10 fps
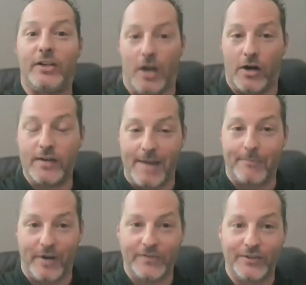In the card
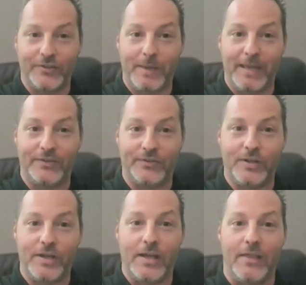not present
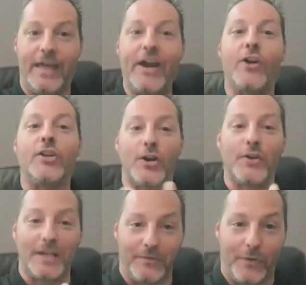space, they are
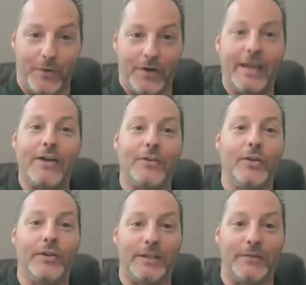yearning for it. They
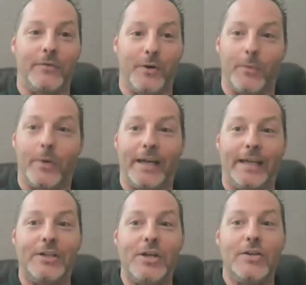are looking for a
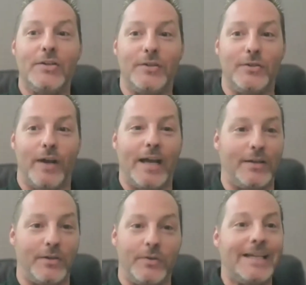way to
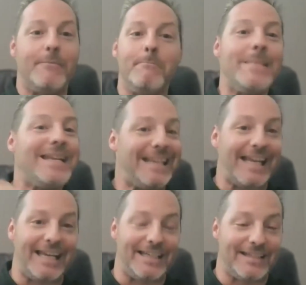try to
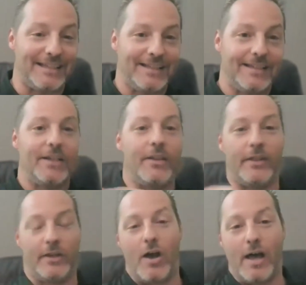mitigate
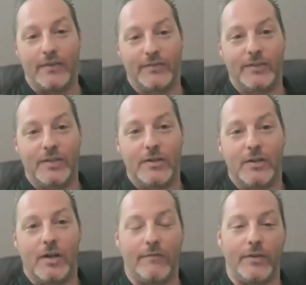the cost
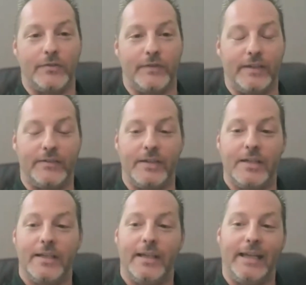of those fees.
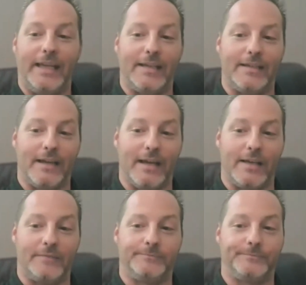And,
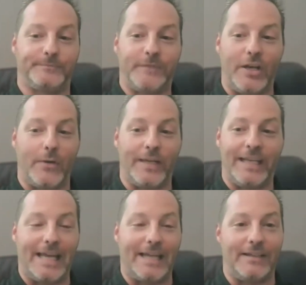
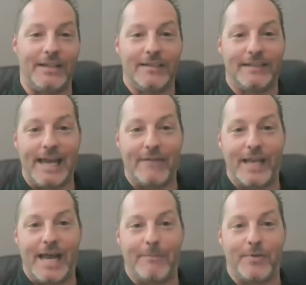again, to
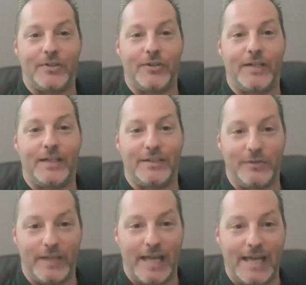have that opportunity to
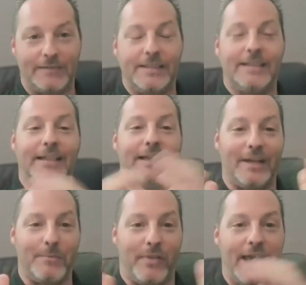do that in
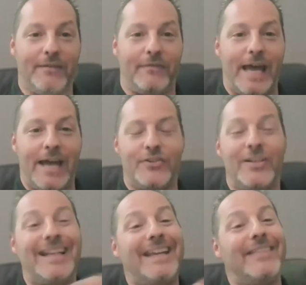a compliant
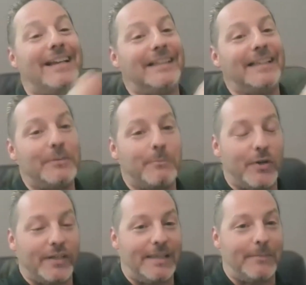fashion and the clean
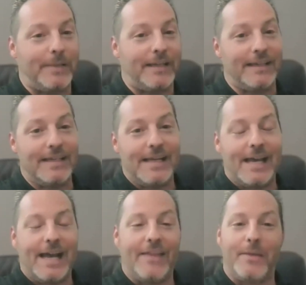bookkeeping
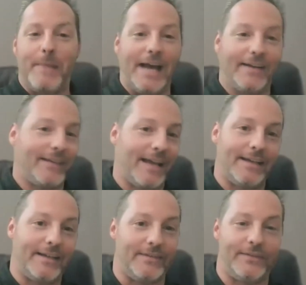on the
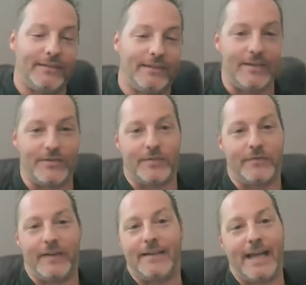backside is
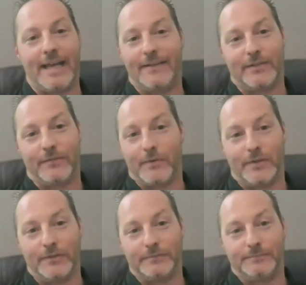just fantastic
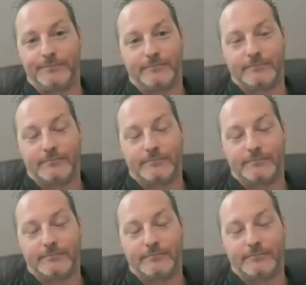for us.